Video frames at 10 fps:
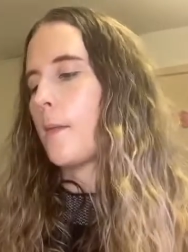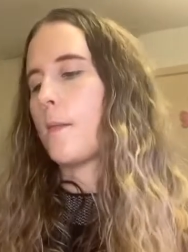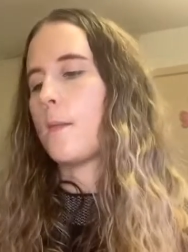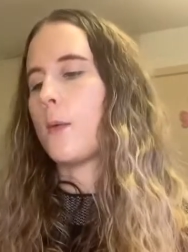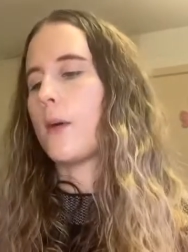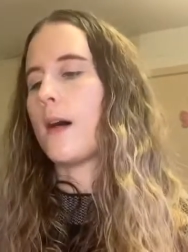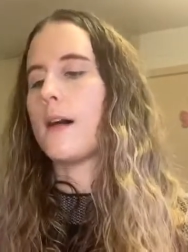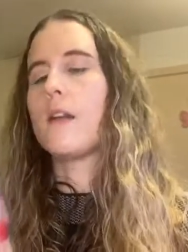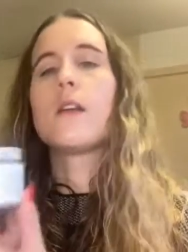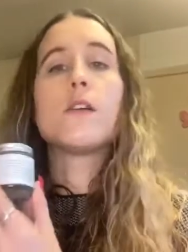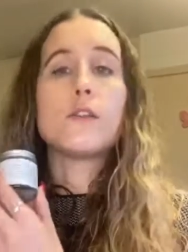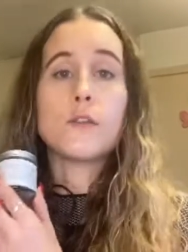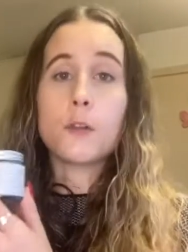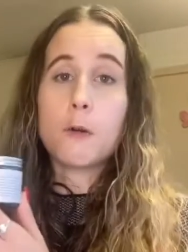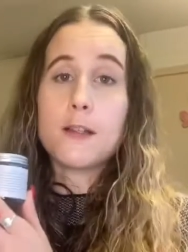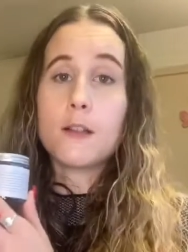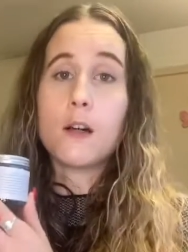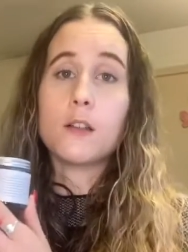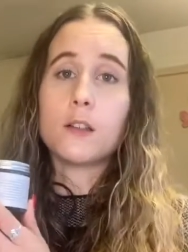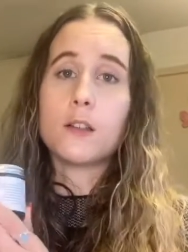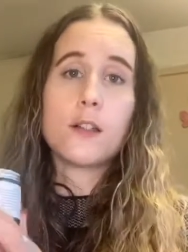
But love Grace and Heartland.